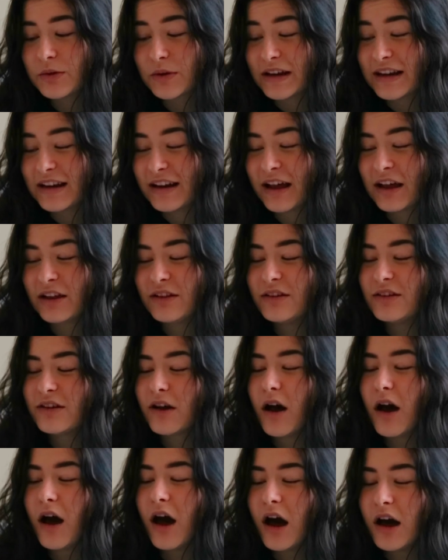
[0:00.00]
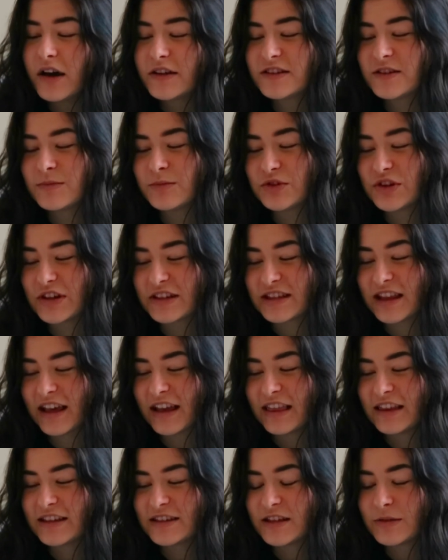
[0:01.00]
agree that I'll look awesome dressed
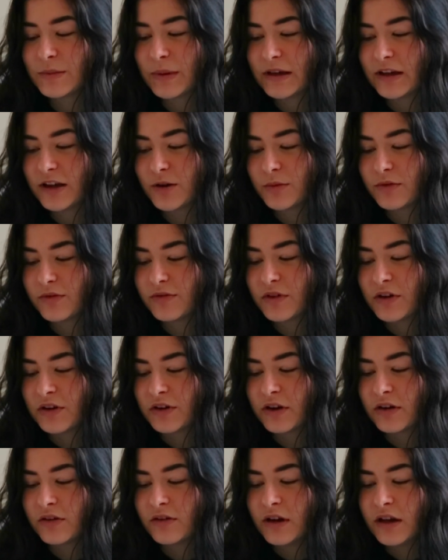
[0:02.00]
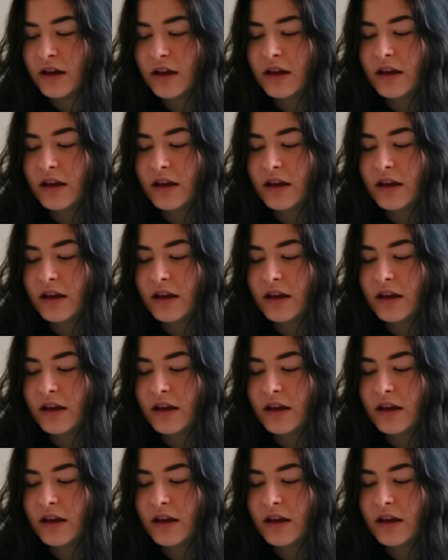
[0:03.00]
like this in my yearbook photo.